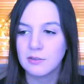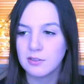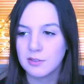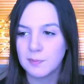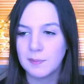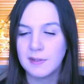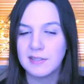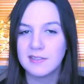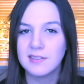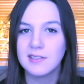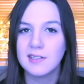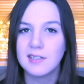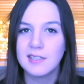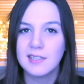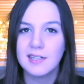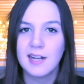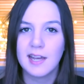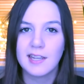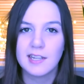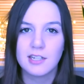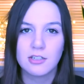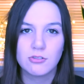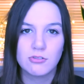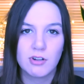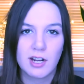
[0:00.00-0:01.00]
It's basically
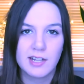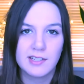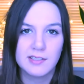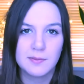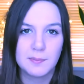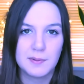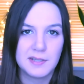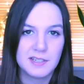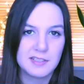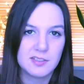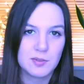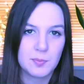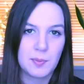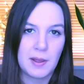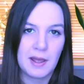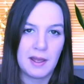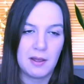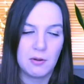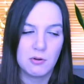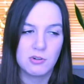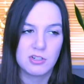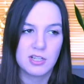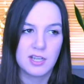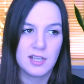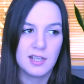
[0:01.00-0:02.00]
like a rice-based
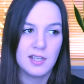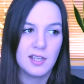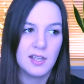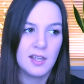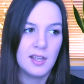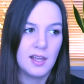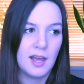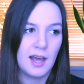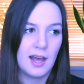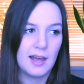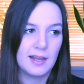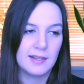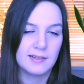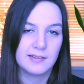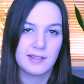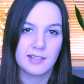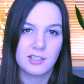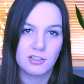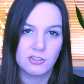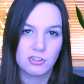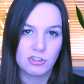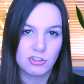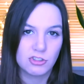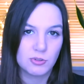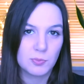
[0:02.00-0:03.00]
powder, and I
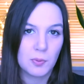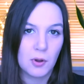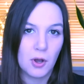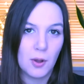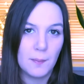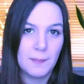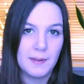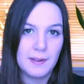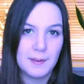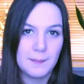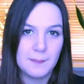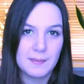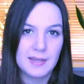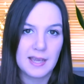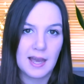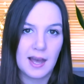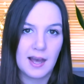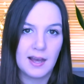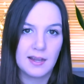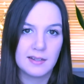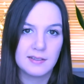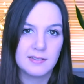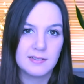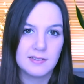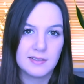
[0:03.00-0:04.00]
used to just pour a bit in my
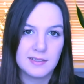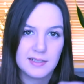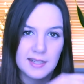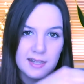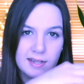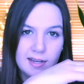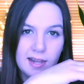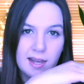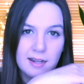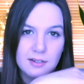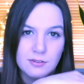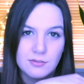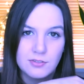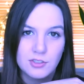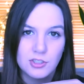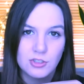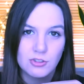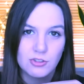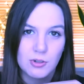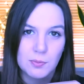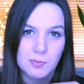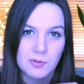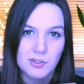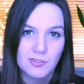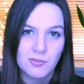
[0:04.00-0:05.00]
hand and then add a
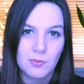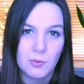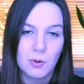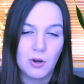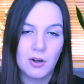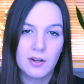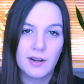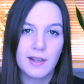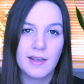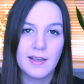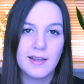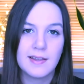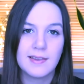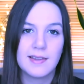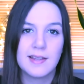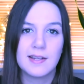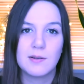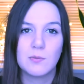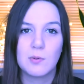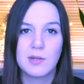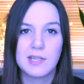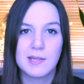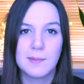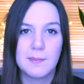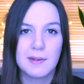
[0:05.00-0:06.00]
few drops of water, and
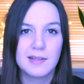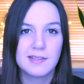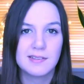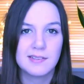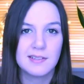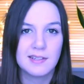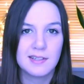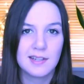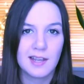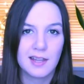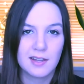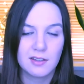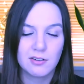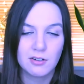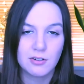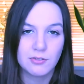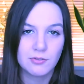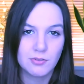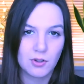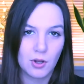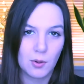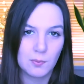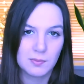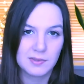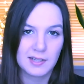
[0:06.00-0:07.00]
then when you mix it together
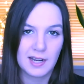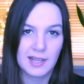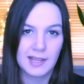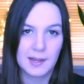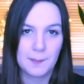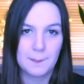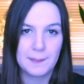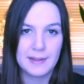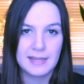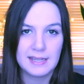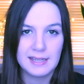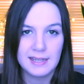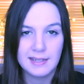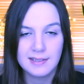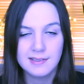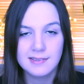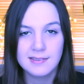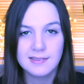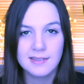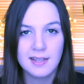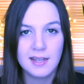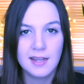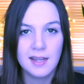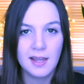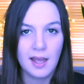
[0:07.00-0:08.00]
it forms like a
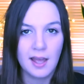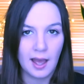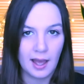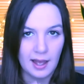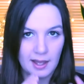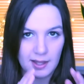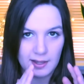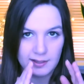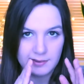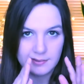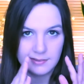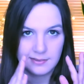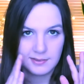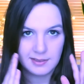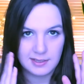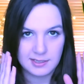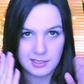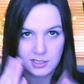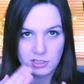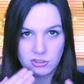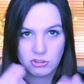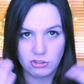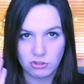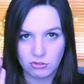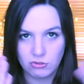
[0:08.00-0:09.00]
paste, and
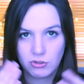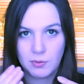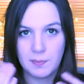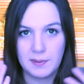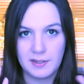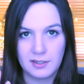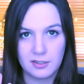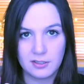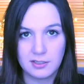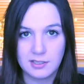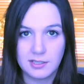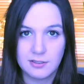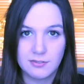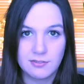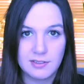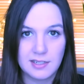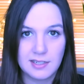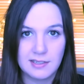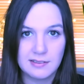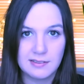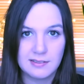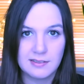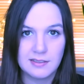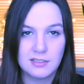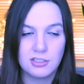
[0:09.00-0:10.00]
then you just rub it onto your
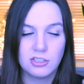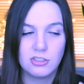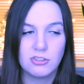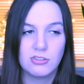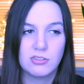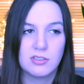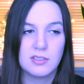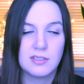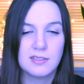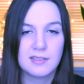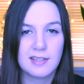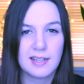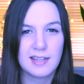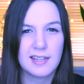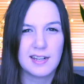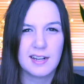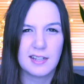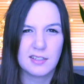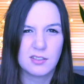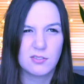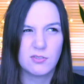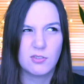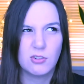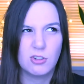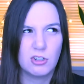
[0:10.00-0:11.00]
face and use it's like an
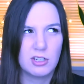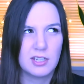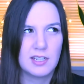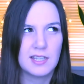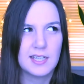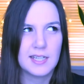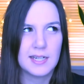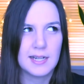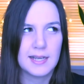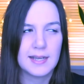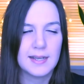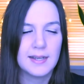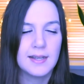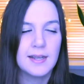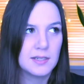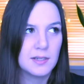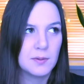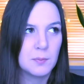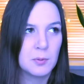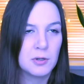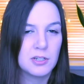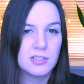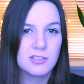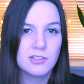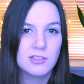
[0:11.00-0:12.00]
exfoliator,
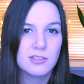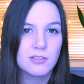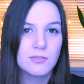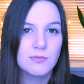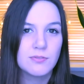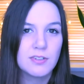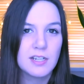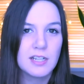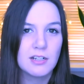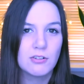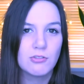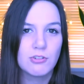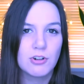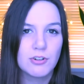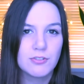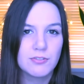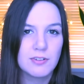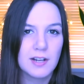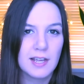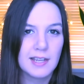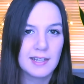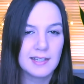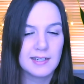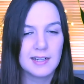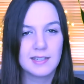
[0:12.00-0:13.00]
but it doesn't feel
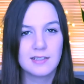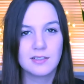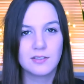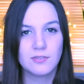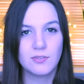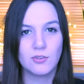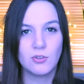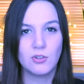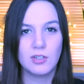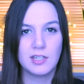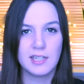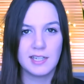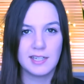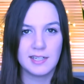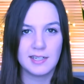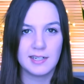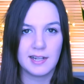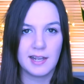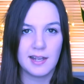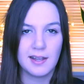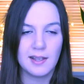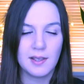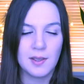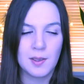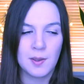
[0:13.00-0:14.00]
rough like an
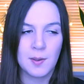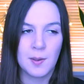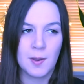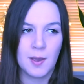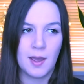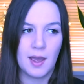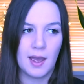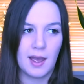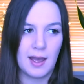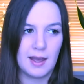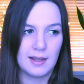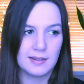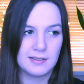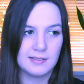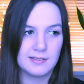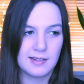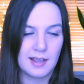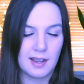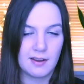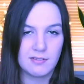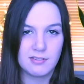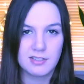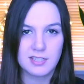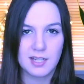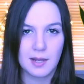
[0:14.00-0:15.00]
exfoliator, and
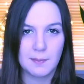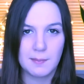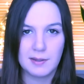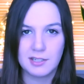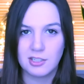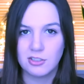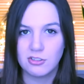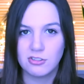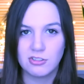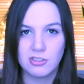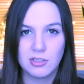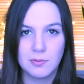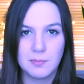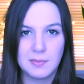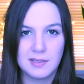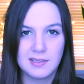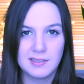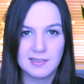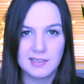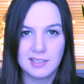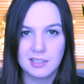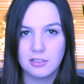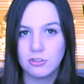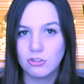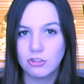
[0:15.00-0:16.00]
every time I used it my
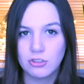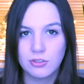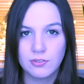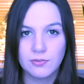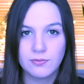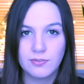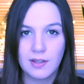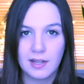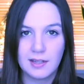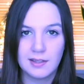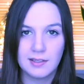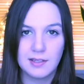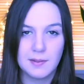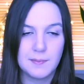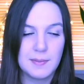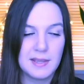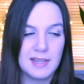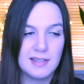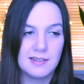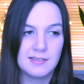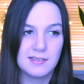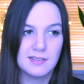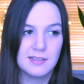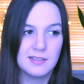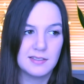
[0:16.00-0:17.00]
skin just felt
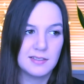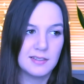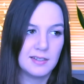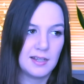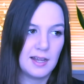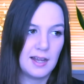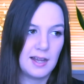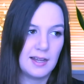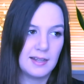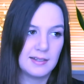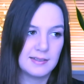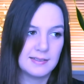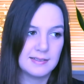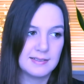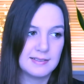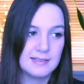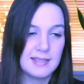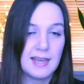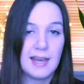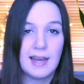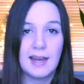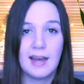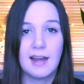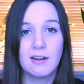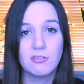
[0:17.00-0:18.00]
amazing, and
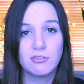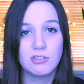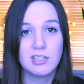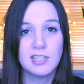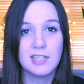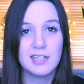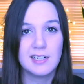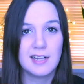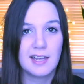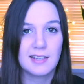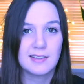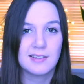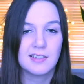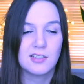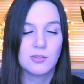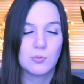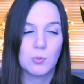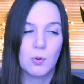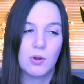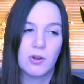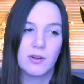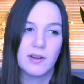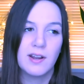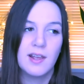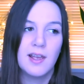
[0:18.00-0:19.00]
yeah, I really like
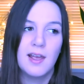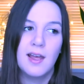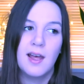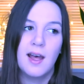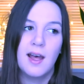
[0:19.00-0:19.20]
this one.